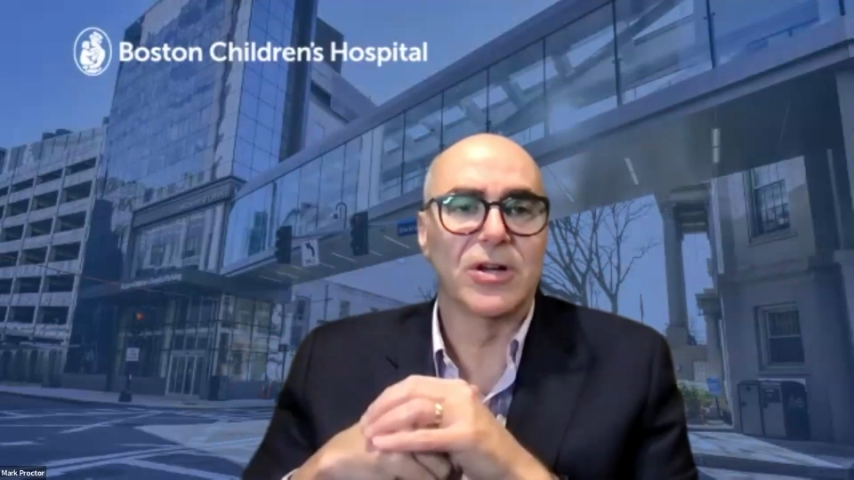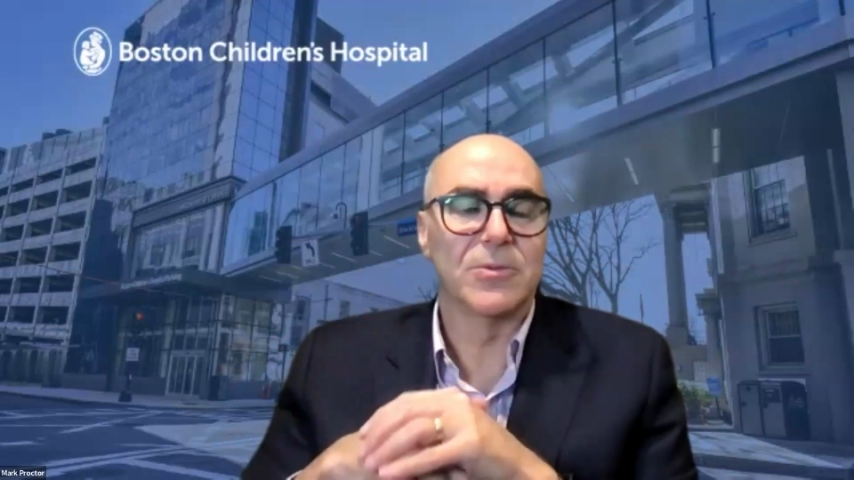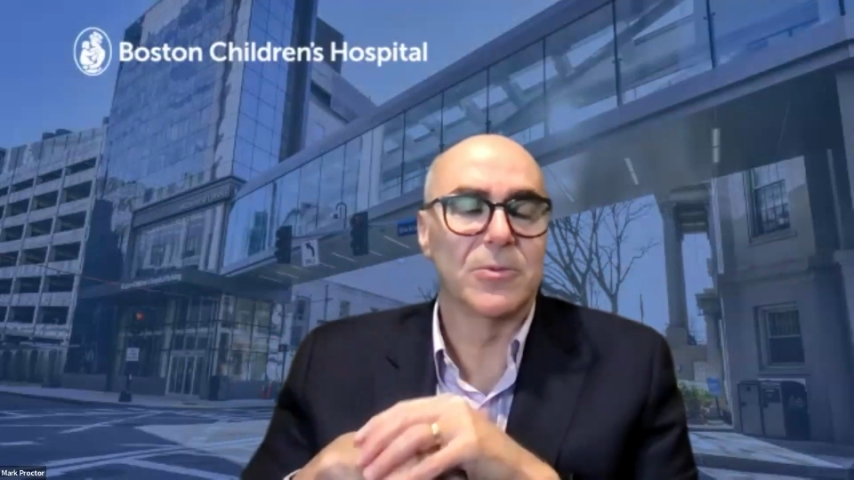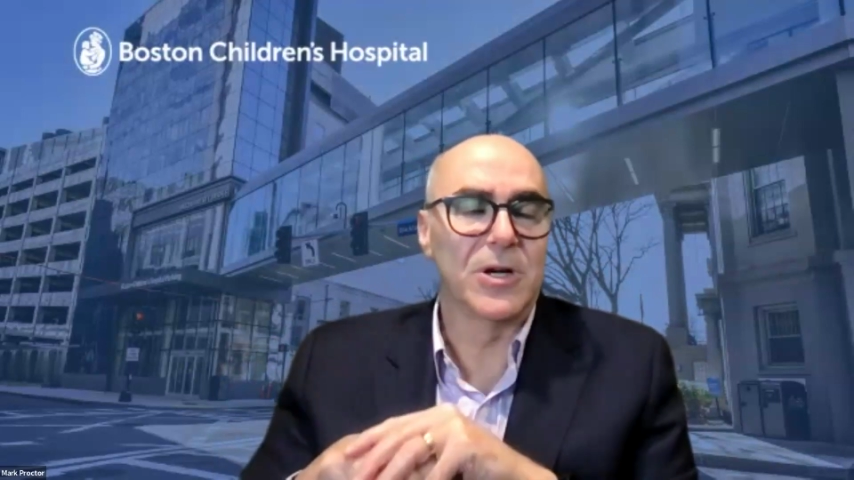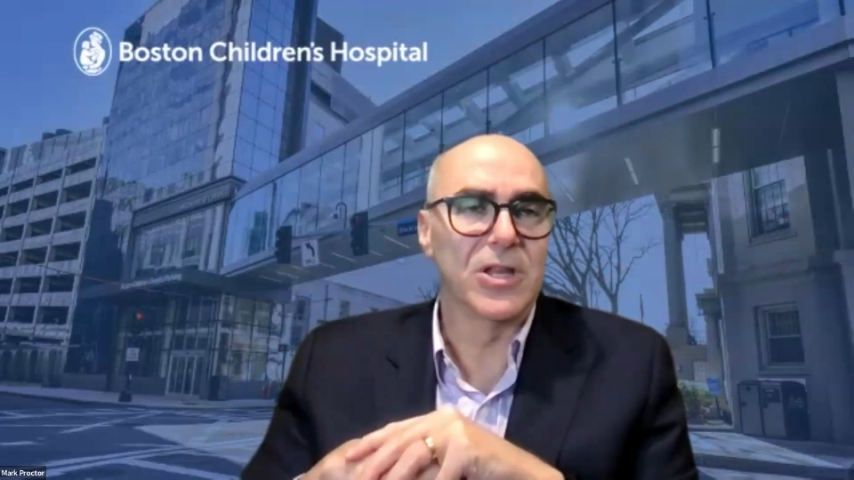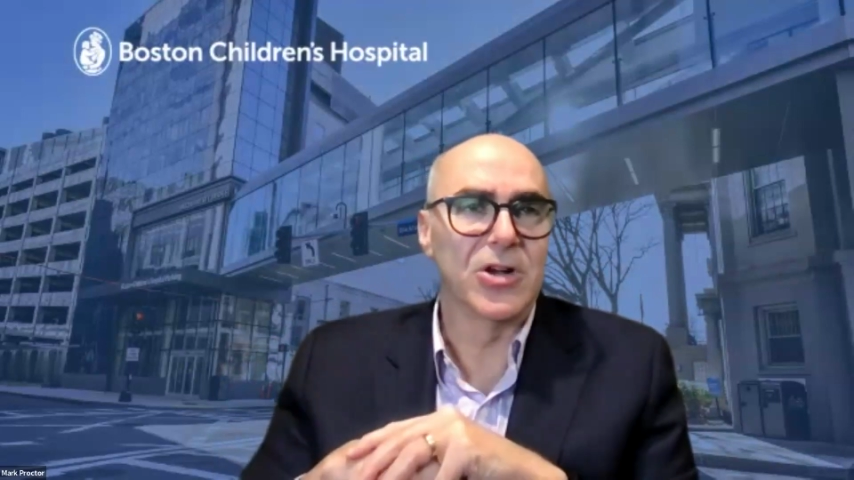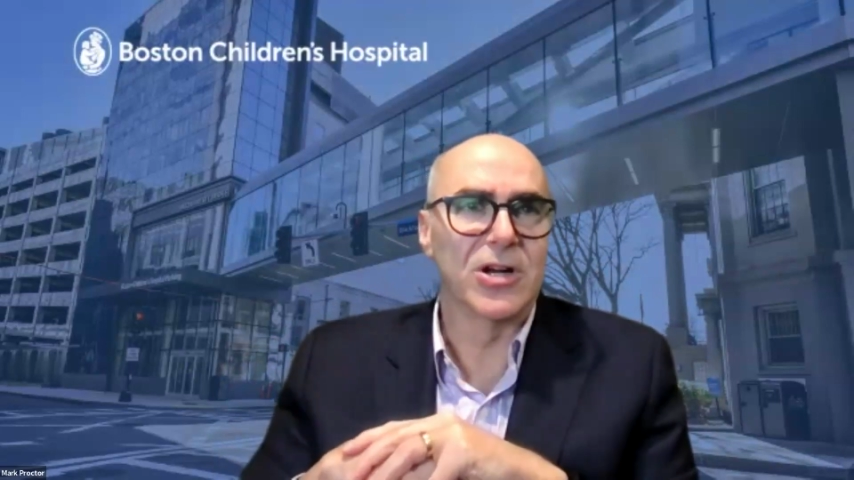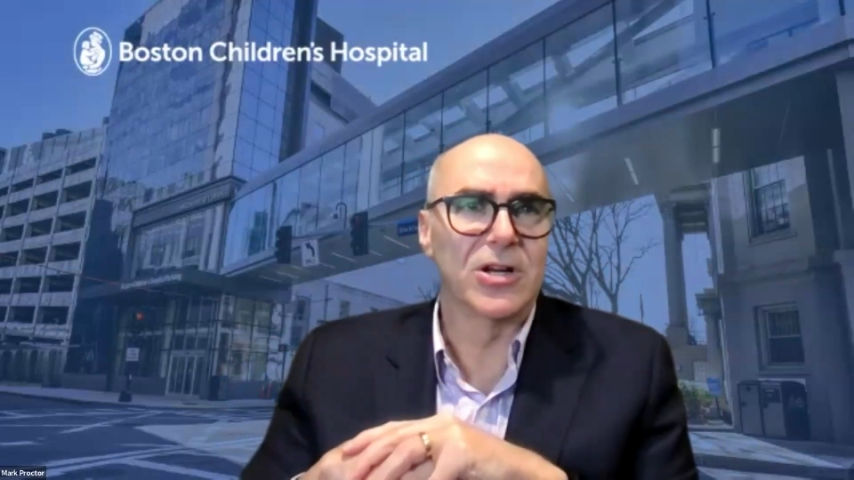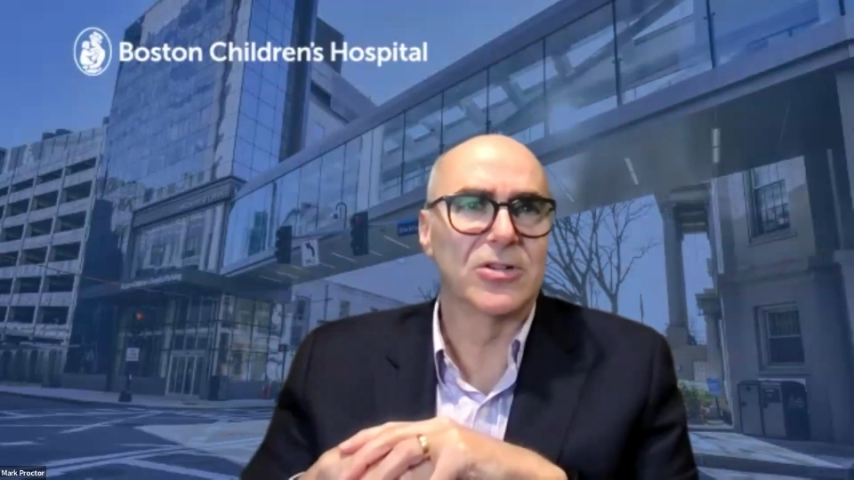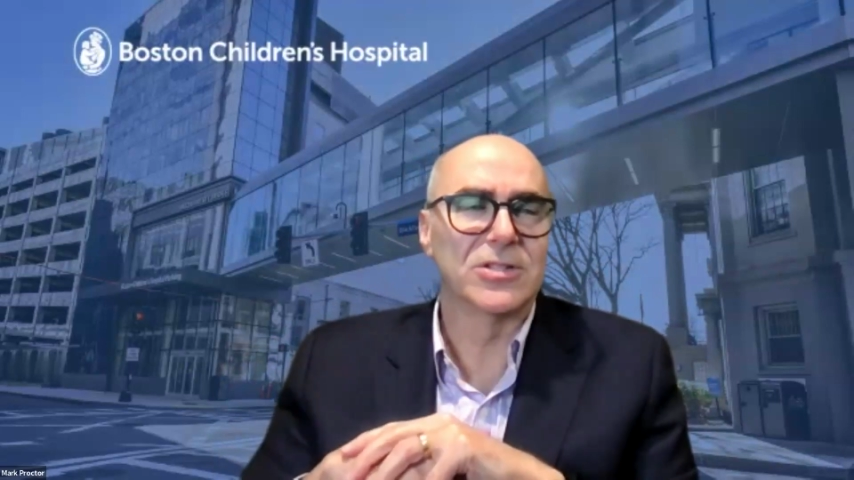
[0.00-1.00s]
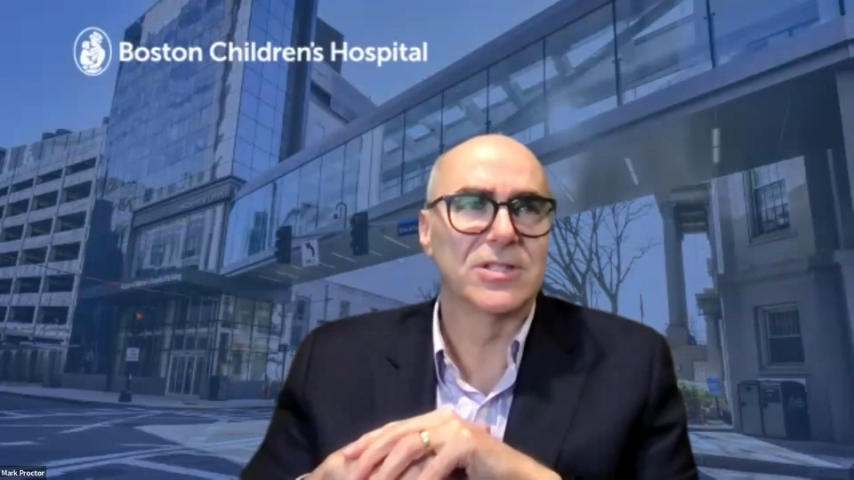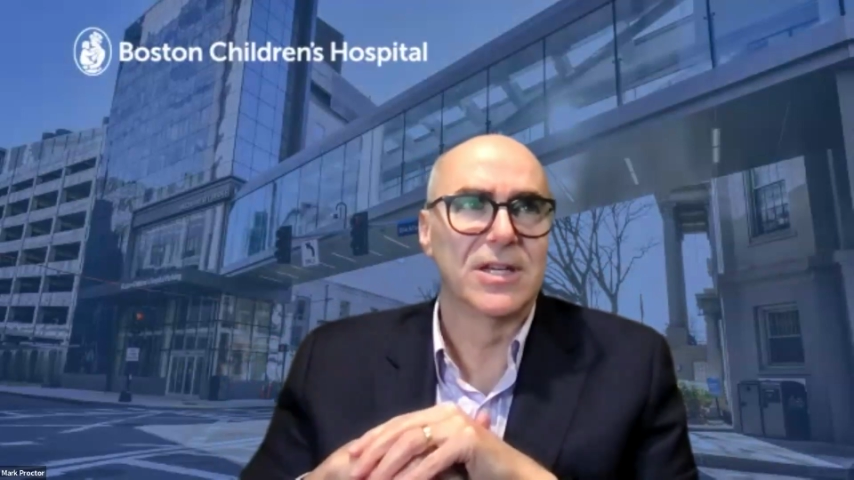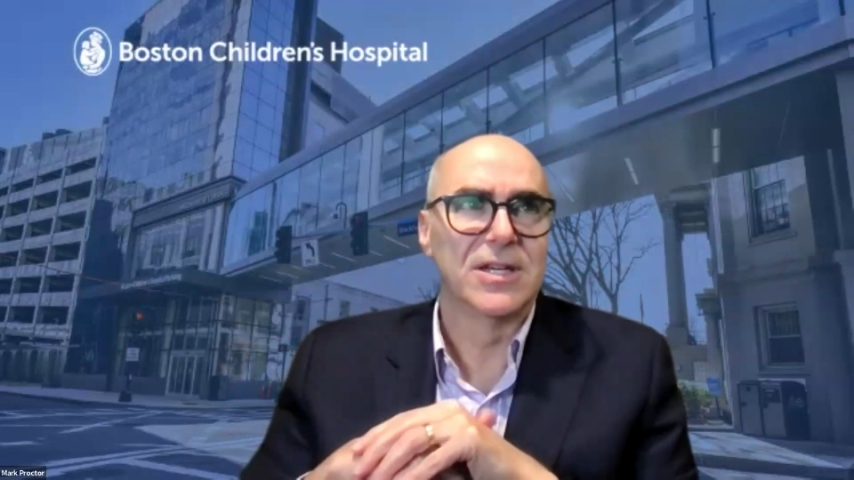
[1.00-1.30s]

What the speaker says: and one of the articles